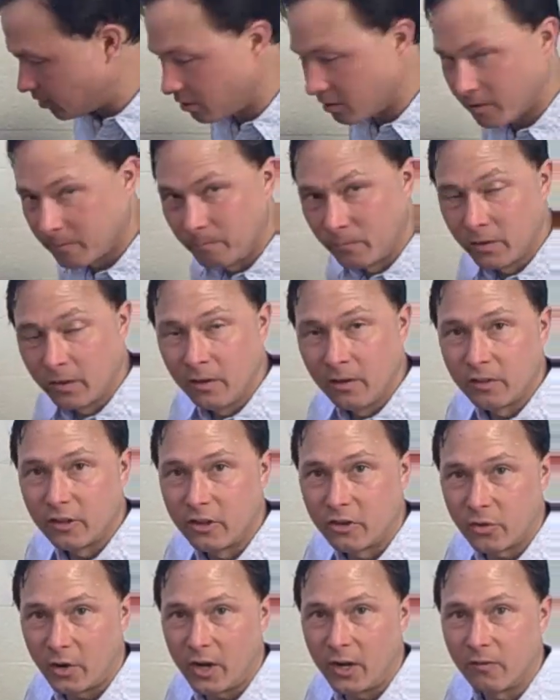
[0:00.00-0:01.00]
into
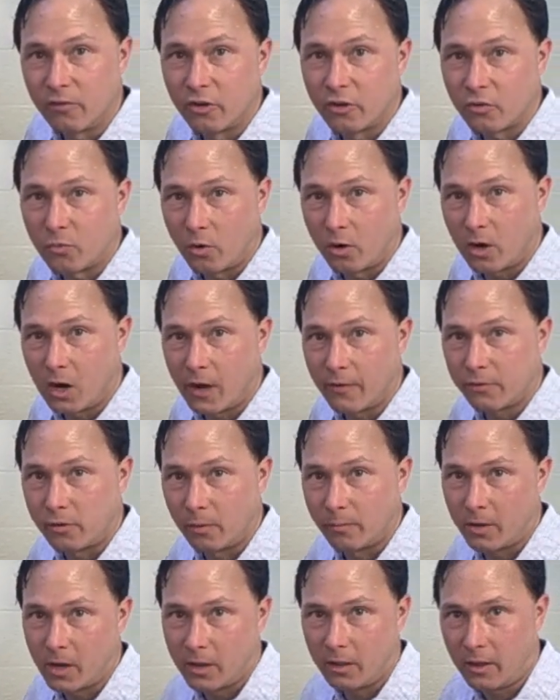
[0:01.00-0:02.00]
the drain if there's runoff,
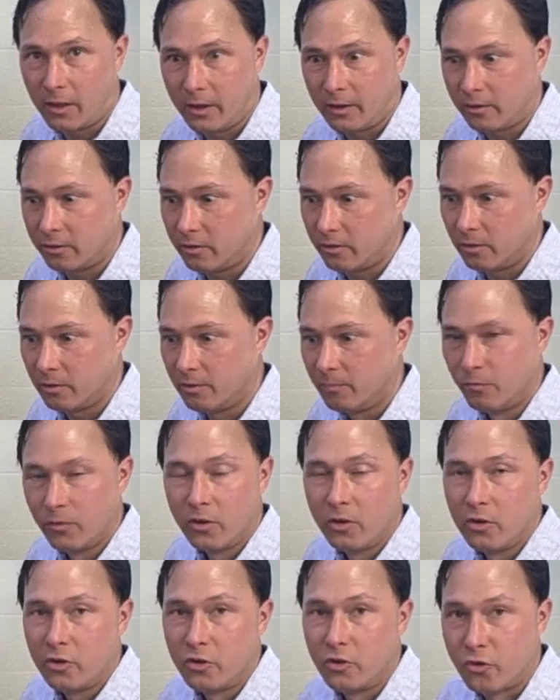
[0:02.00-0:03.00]
so I'm not like going to
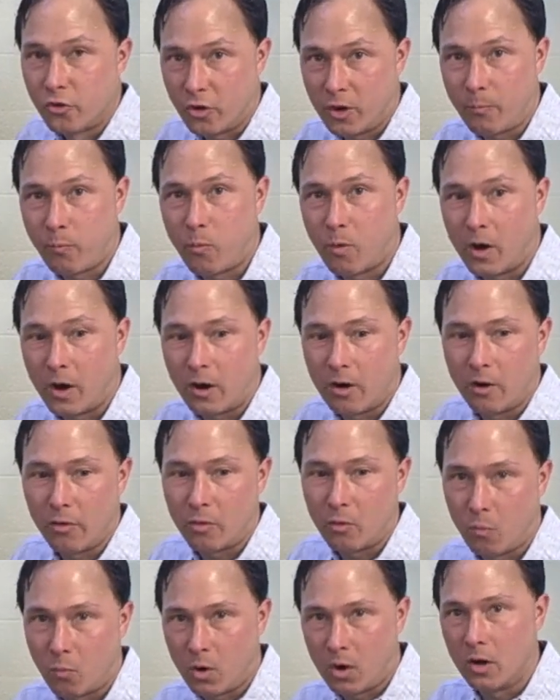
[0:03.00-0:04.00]
drip water
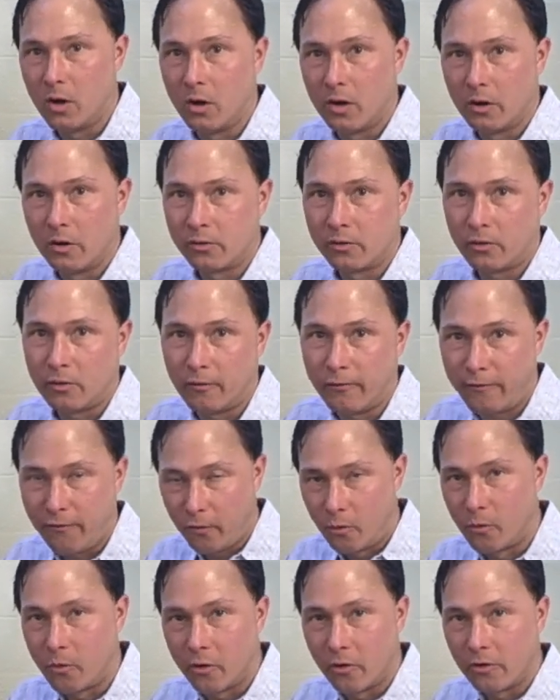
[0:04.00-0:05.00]
on the rugs or the
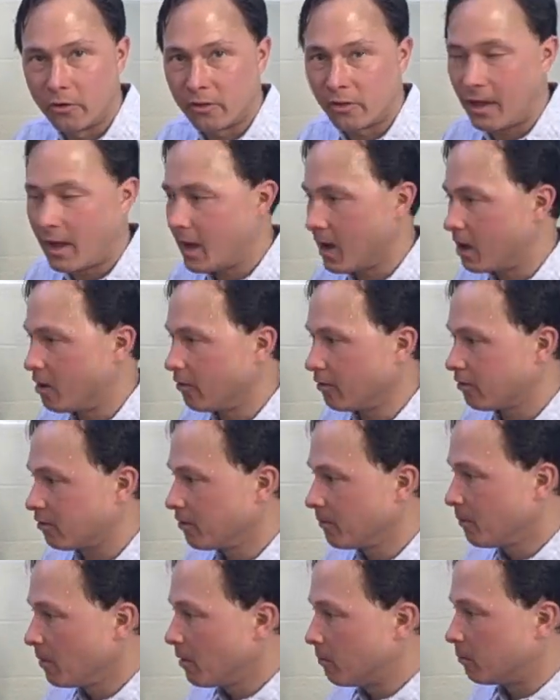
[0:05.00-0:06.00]
floors of the
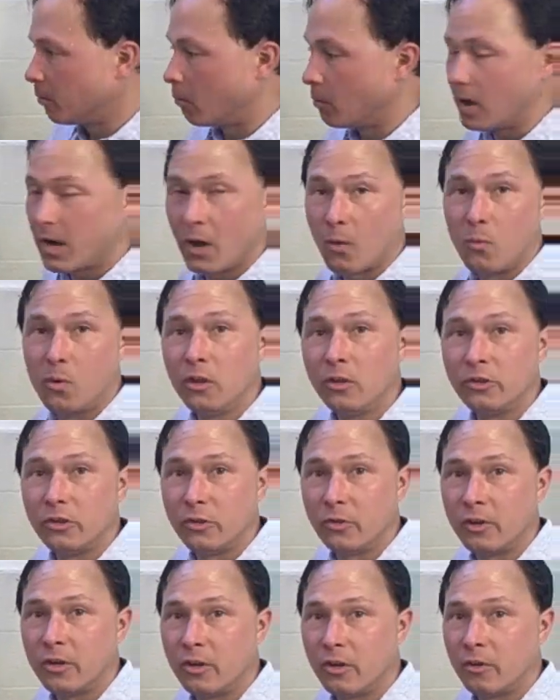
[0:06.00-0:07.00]
house. But what I will
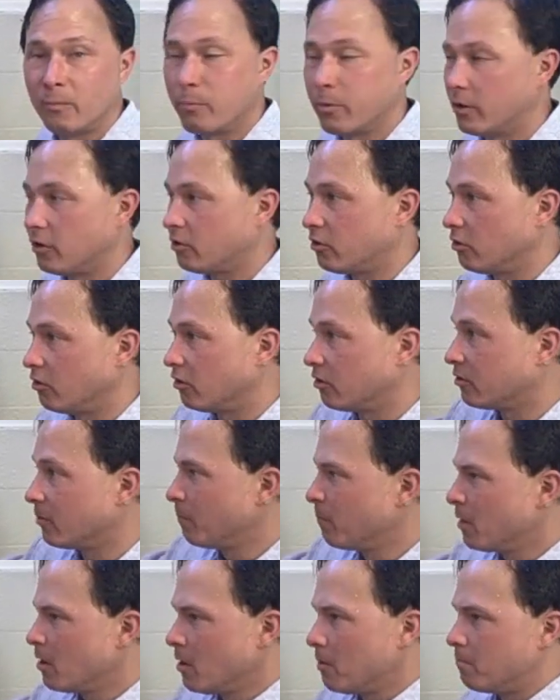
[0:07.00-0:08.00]
do here pretty soon
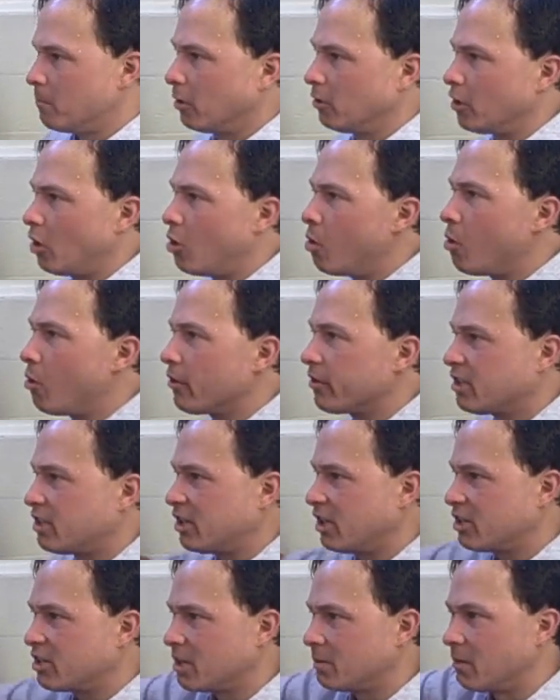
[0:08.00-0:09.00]
is build a whole
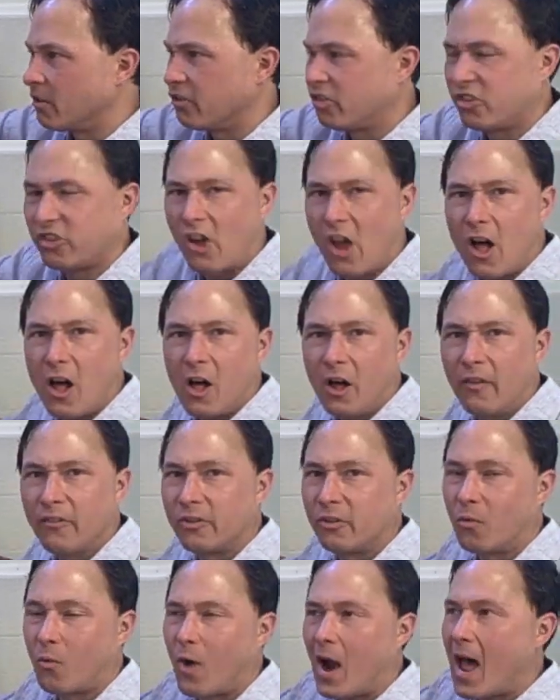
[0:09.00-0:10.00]
system of
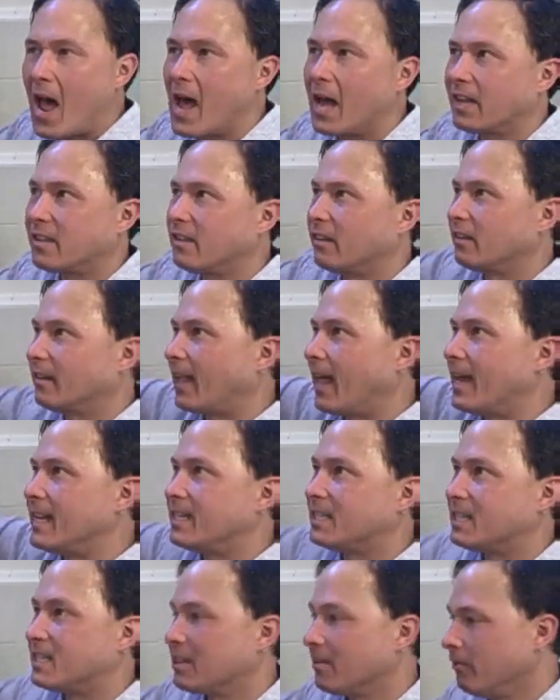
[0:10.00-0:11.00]
shelves and racks and
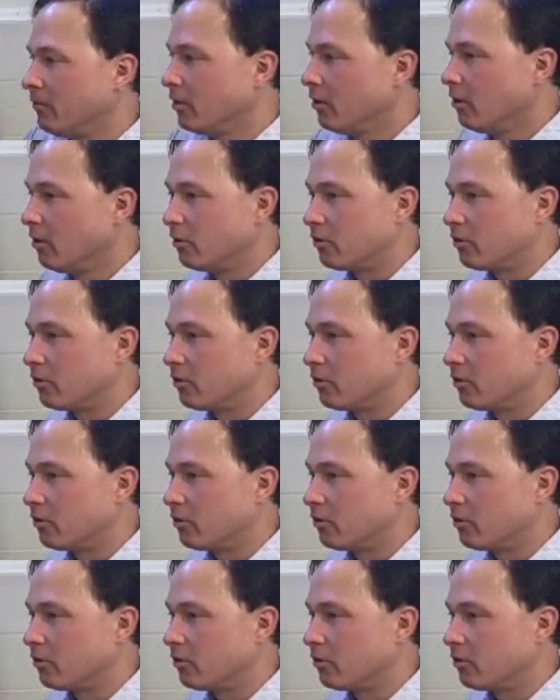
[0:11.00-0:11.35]
lights,